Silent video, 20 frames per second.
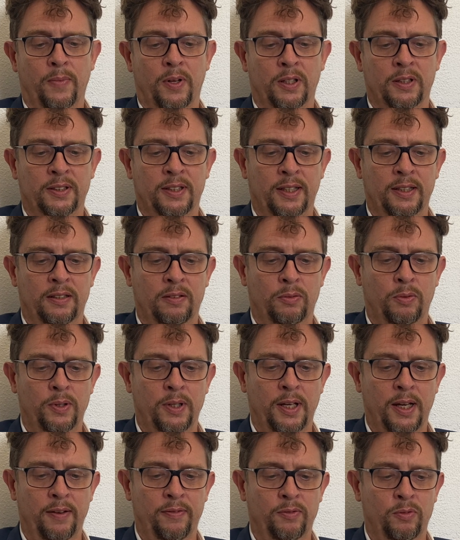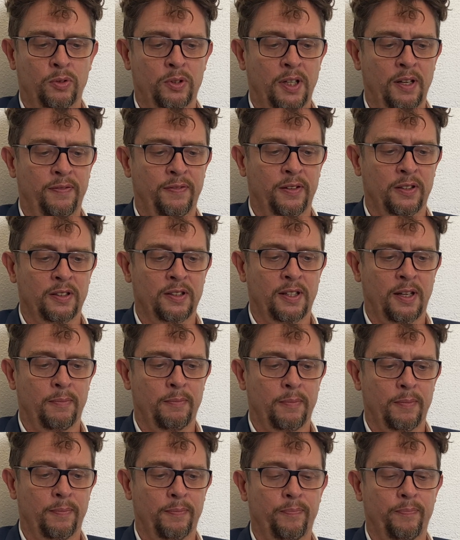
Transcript: and that we have to defend them.